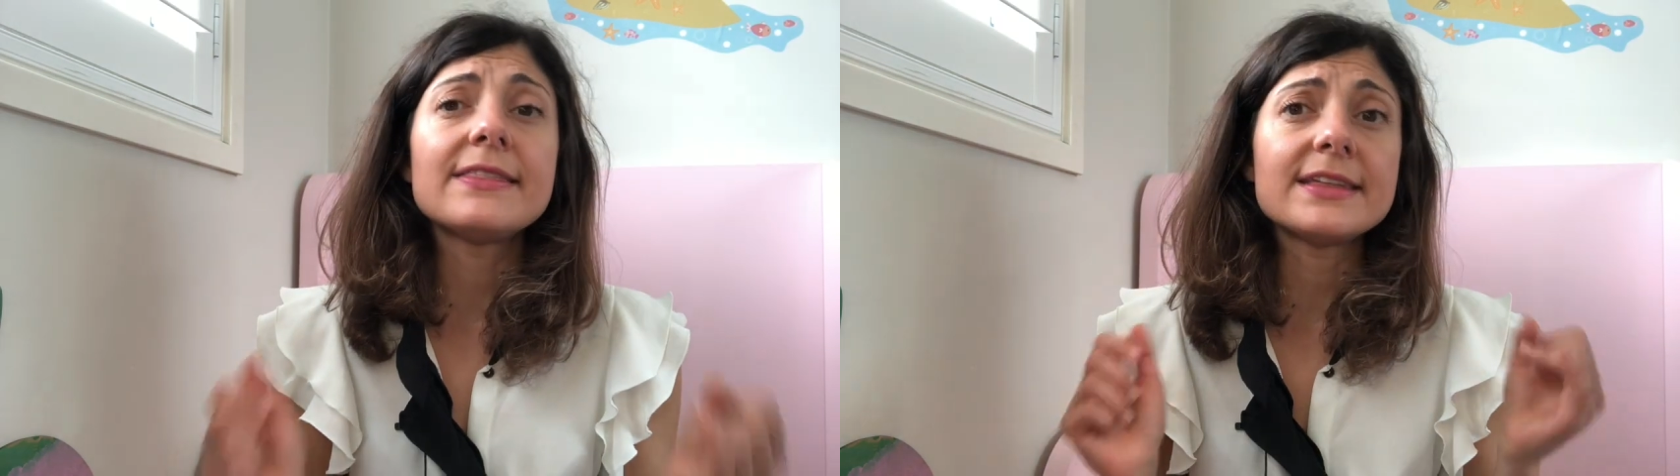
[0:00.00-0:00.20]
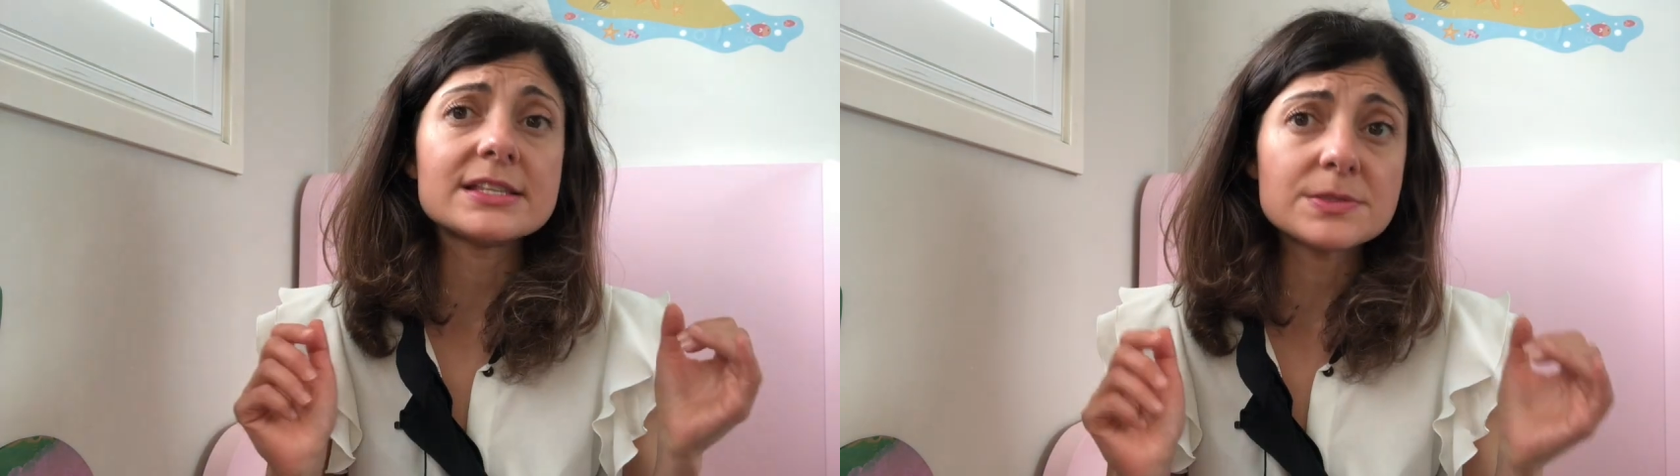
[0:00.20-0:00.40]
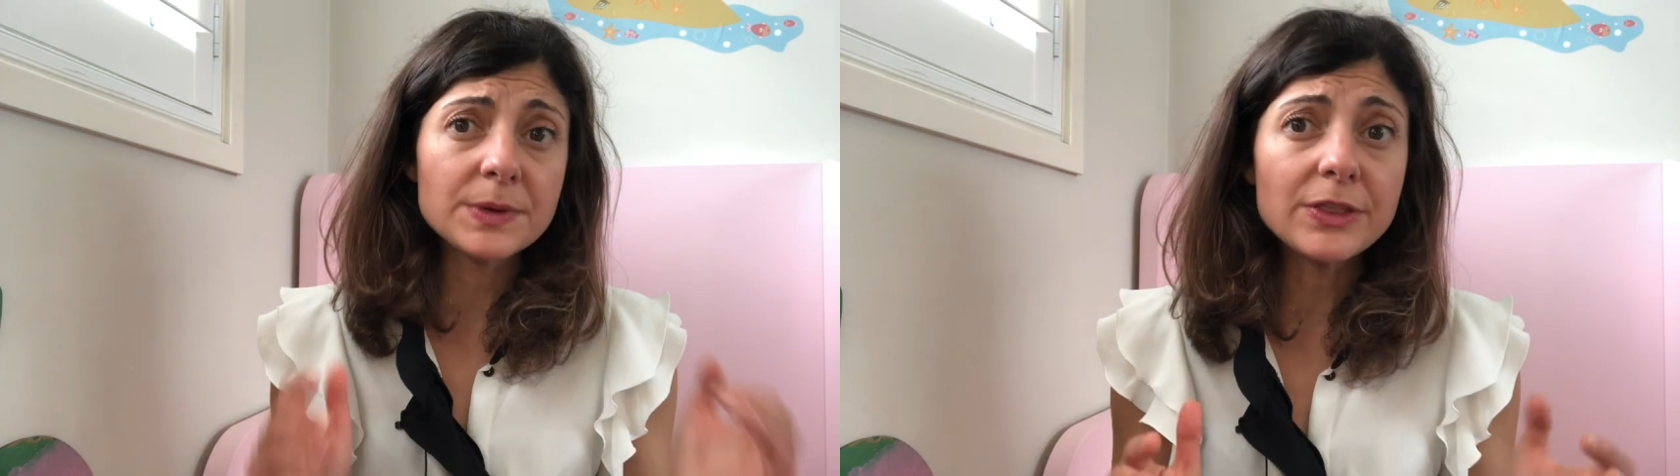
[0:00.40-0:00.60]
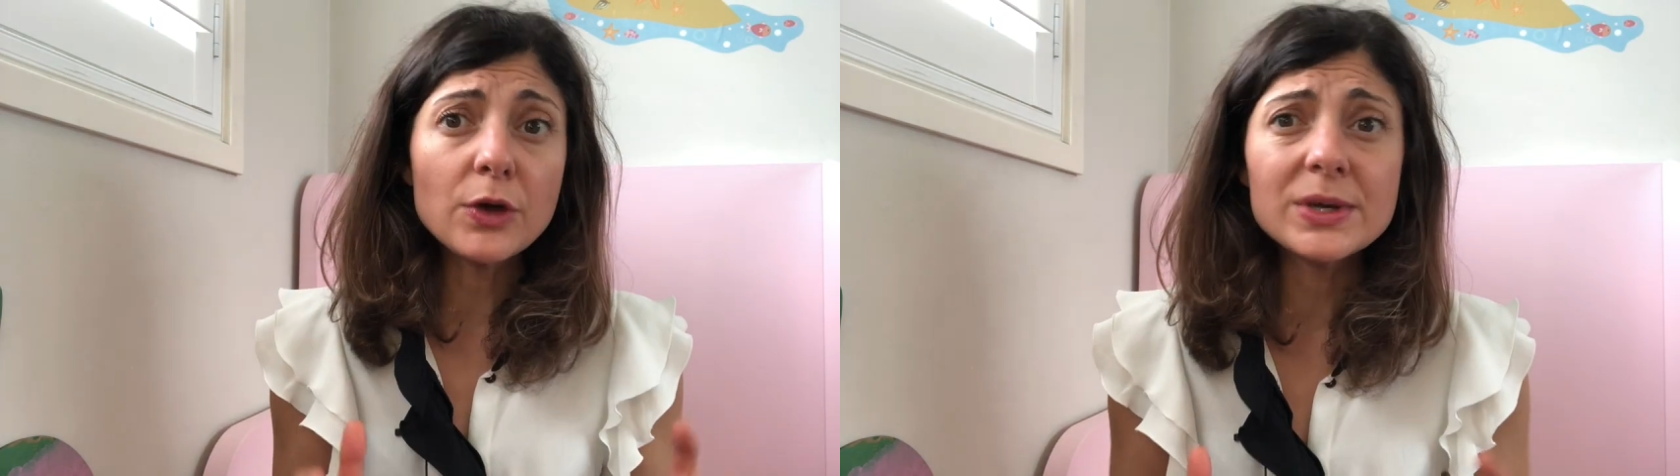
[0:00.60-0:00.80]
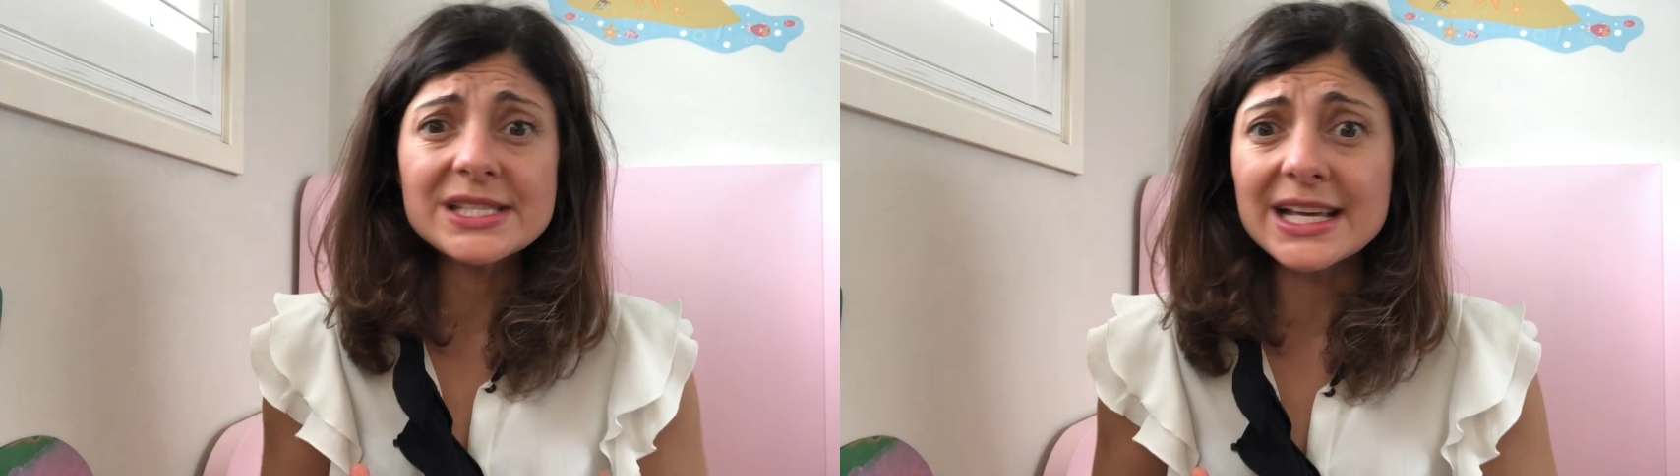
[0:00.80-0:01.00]
This video
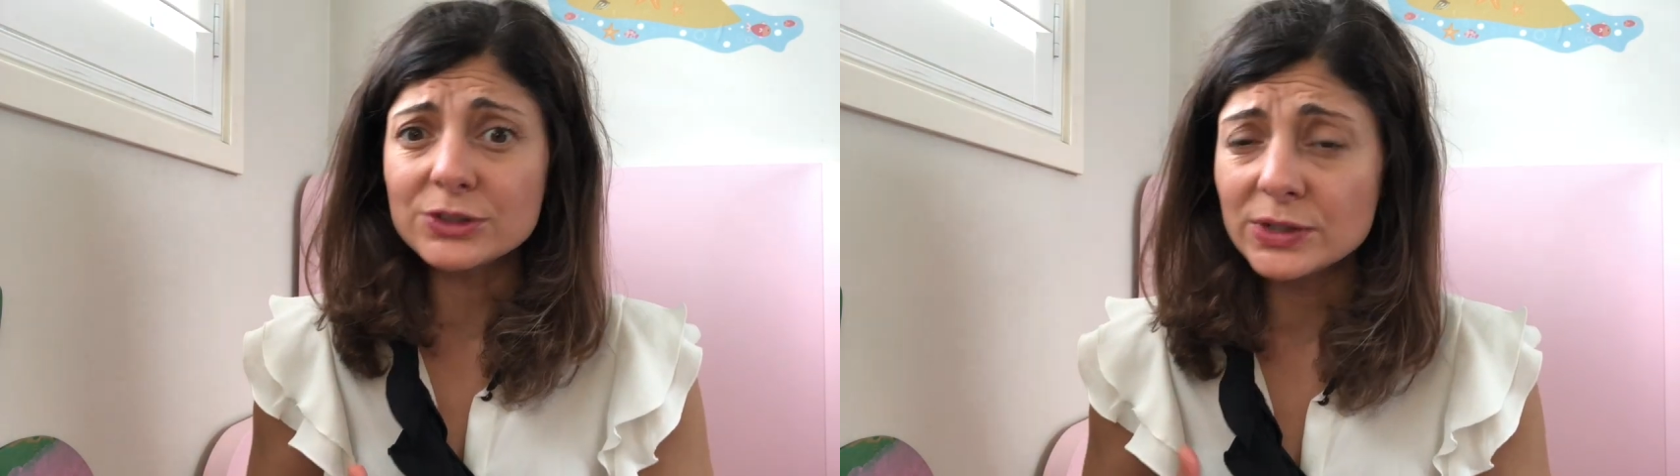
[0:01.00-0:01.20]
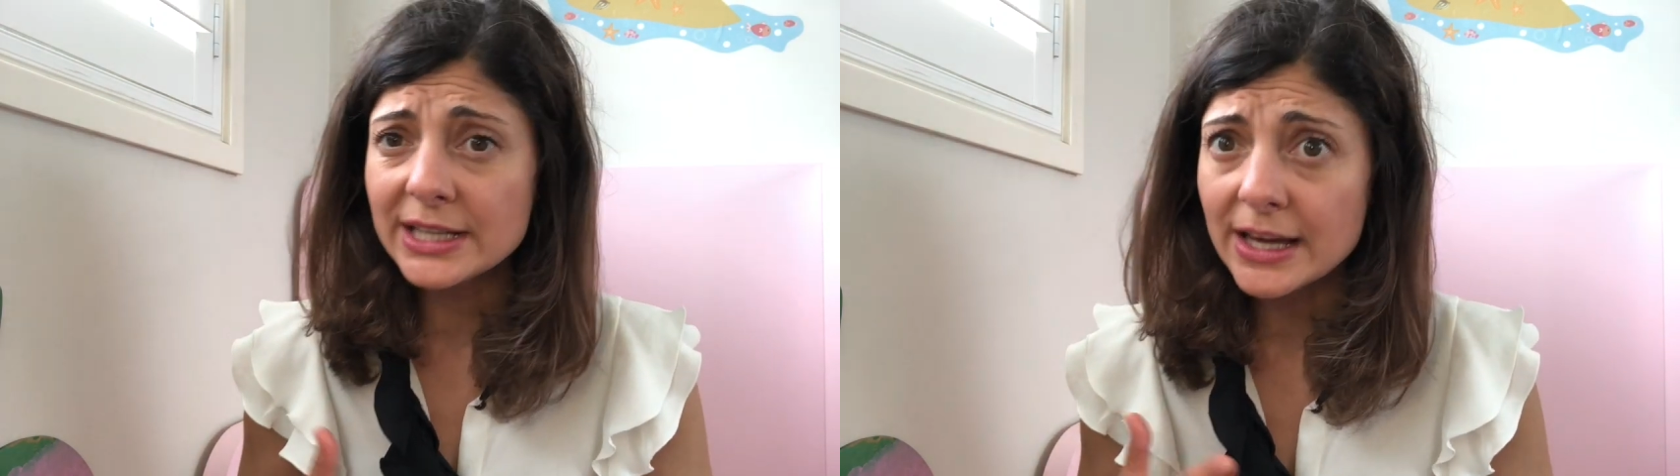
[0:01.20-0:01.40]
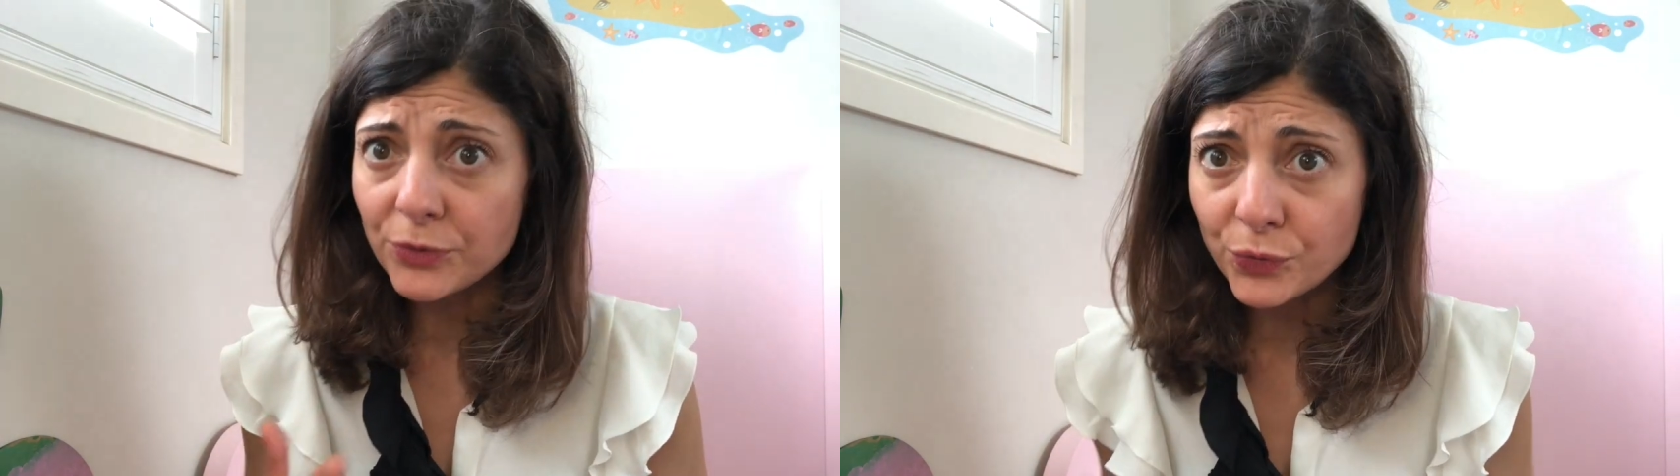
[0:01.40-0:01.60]
is actually a